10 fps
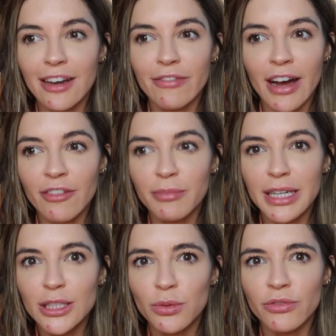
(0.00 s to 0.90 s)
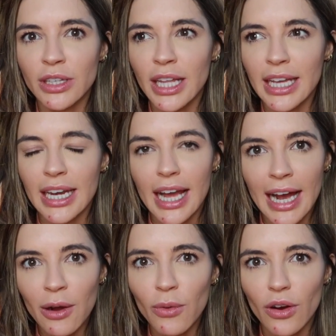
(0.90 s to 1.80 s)
And 5 minutes will feel like an
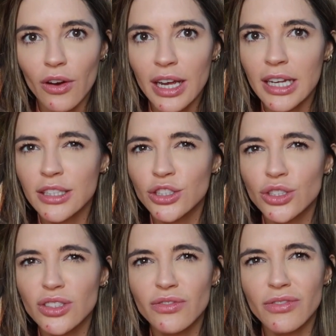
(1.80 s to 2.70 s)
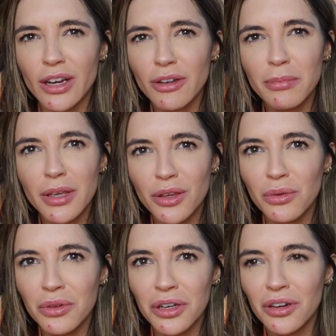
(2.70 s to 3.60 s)
hour, and it's just very
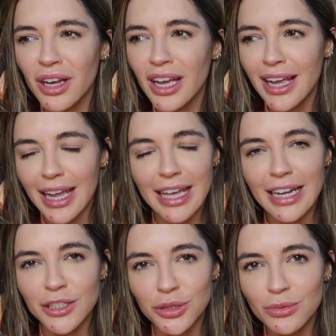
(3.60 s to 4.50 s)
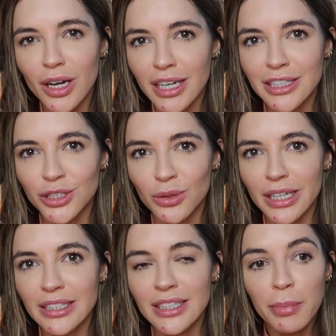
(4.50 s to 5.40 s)
peculiar, and I do not enjoy
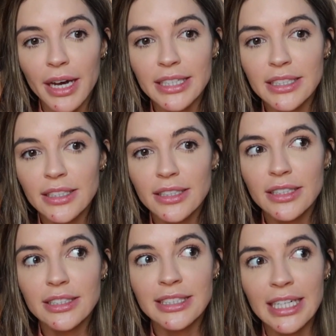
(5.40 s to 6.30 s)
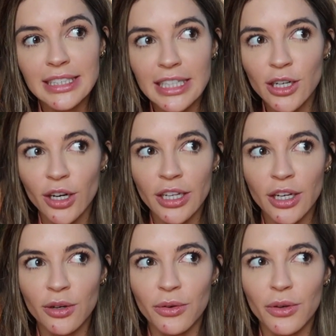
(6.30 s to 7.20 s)
it. But steady state
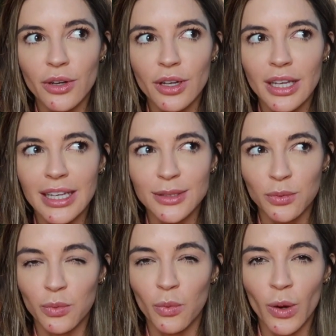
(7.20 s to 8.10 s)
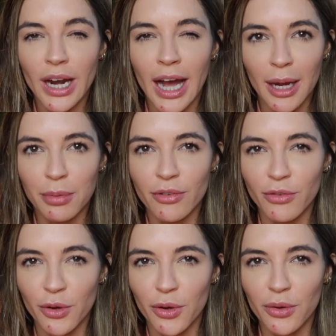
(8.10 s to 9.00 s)
cardio is what I
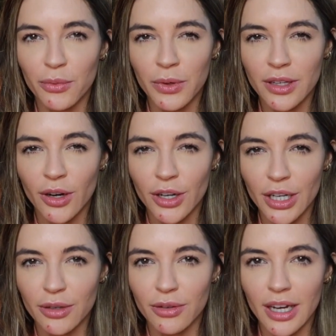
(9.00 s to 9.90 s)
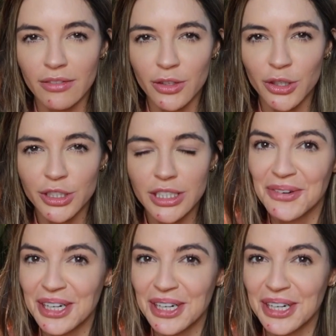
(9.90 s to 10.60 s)
prefer with cardio, I've learned.